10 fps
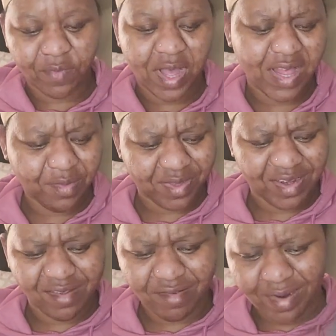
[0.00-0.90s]
while I'm
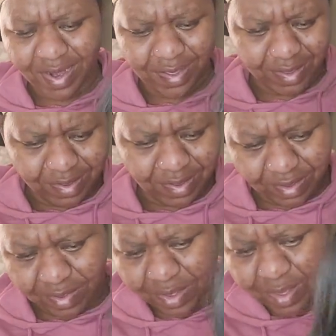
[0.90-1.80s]
getting ready,
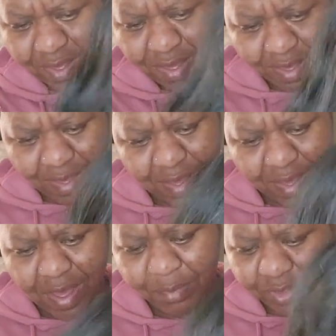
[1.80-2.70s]

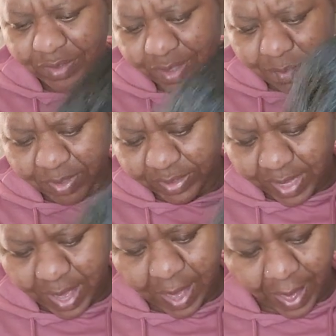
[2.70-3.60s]
I'm just coming to
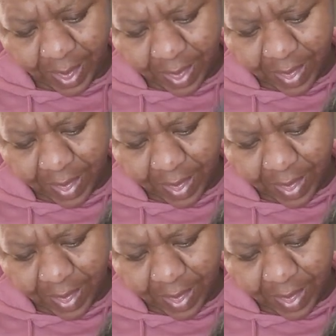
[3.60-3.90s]
say hi.